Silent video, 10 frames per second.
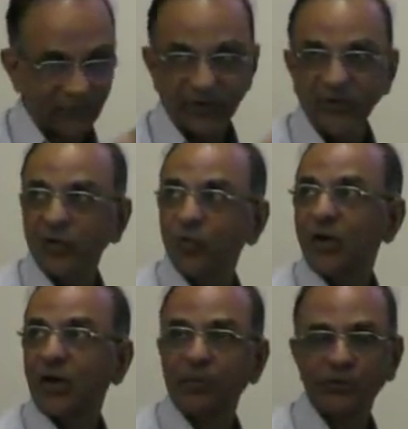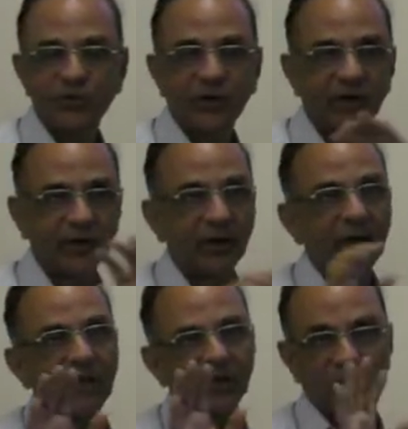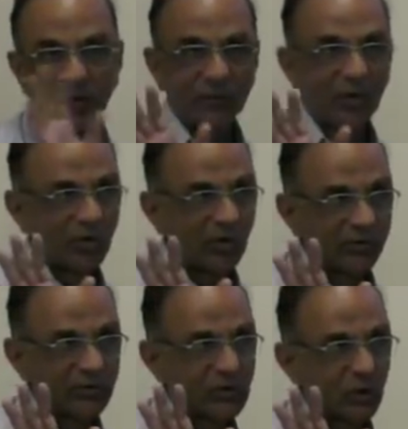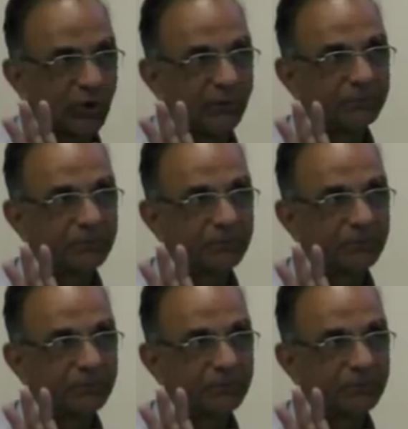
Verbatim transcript: and this is one opportunity. So what is the moral of the story?